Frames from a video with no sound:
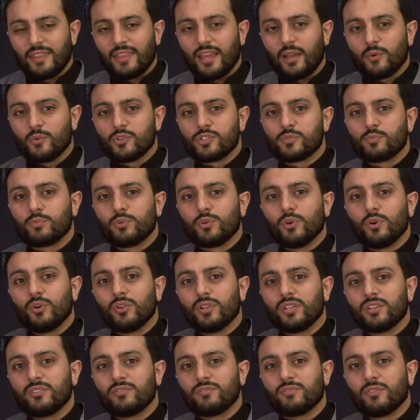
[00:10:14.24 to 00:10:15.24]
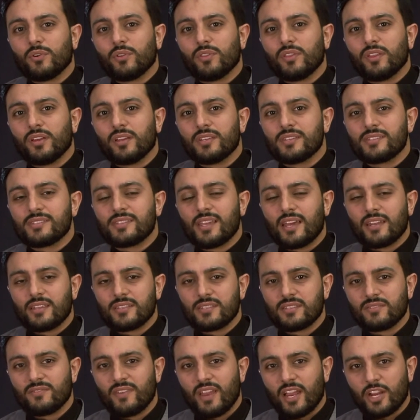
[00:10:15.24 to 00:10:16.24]
And that was purely for the
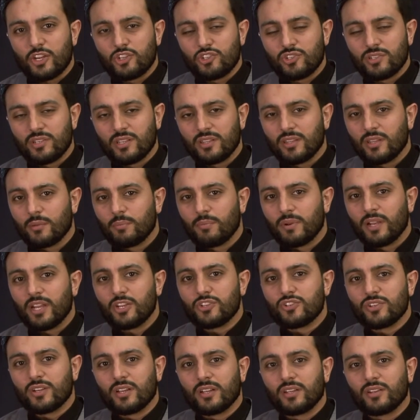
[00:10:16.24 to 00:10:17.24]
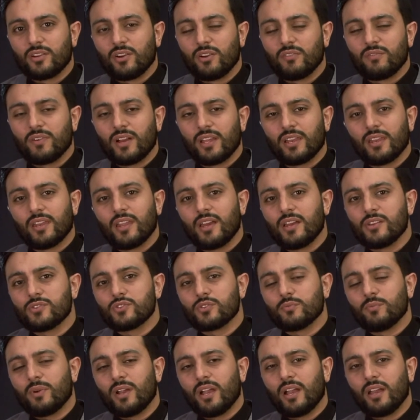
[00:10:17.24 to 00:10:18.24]
satisfaction and the pleasure of Allah
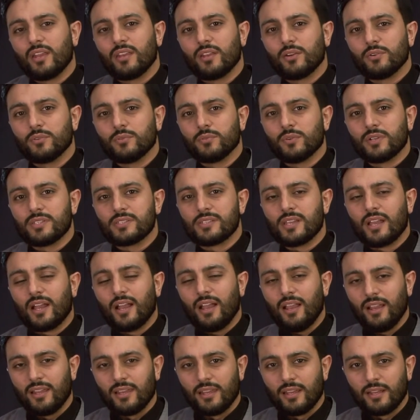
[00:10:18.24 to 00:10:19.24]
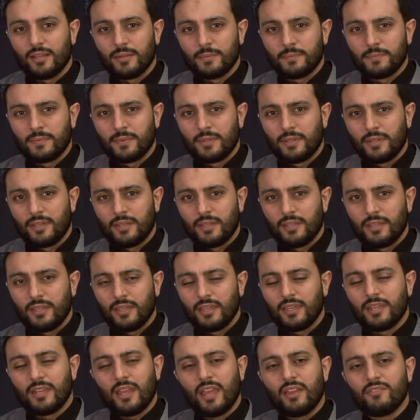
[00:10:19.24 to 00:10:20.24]
subhanahu wa ta'ala.
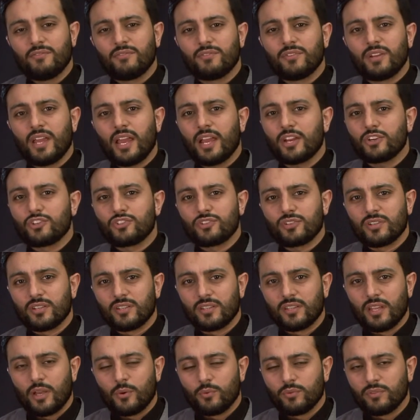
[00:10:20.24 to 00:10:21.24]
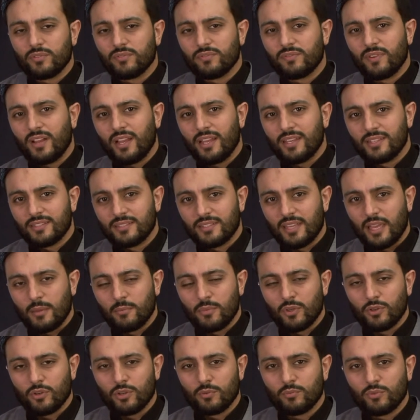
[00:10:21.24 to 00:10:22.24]
In every action that we'll find
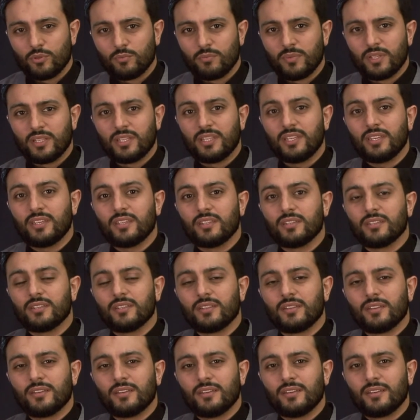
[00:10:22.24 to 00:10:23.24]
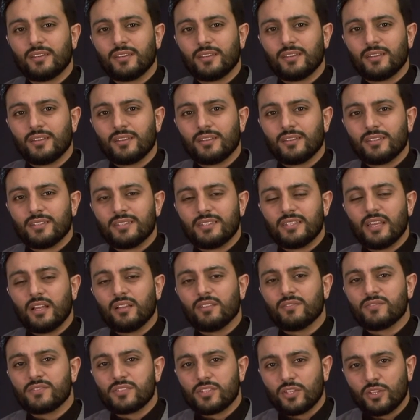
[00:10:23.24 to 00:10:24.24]
Amir al-Mu'mineen
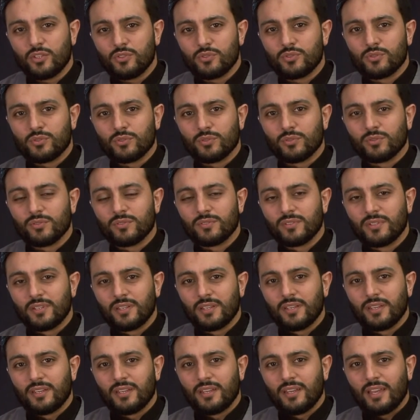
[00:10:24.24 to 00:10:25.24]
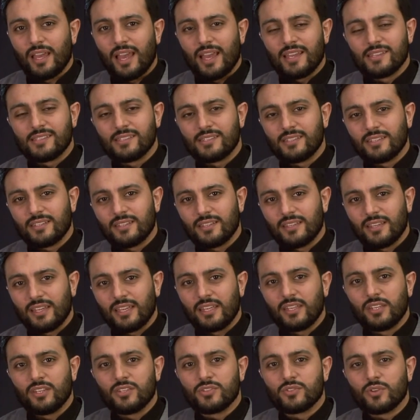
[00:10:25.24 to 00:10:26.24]
delves into, as
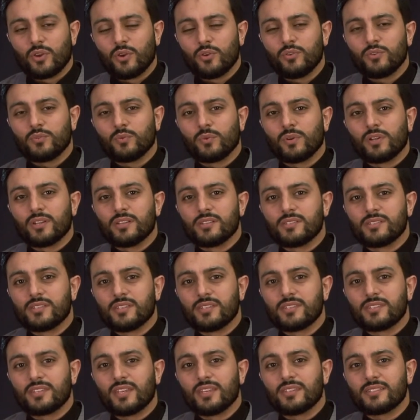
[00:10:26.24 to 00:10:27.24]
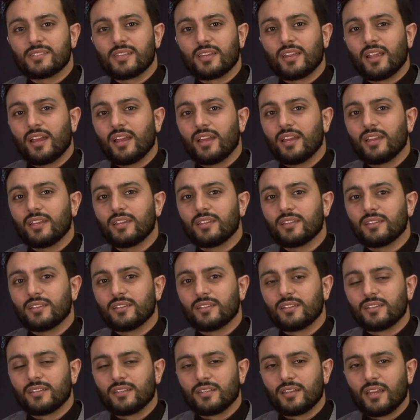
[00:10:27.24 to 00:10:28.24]
in his own words, he says that I
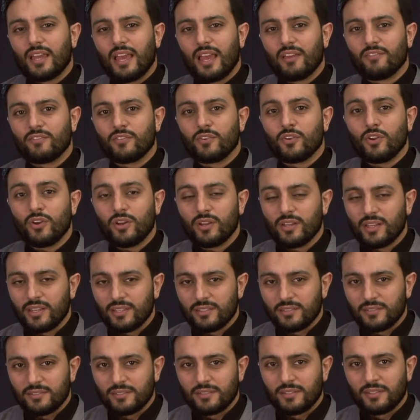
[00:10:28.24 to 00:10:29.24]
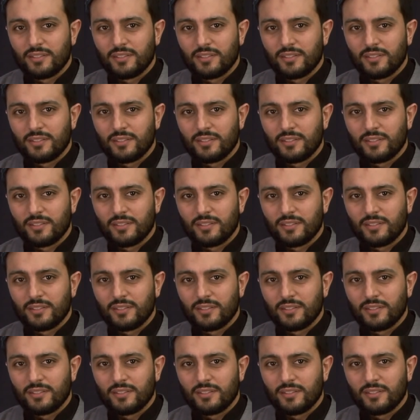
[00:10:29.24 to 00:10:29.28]
have not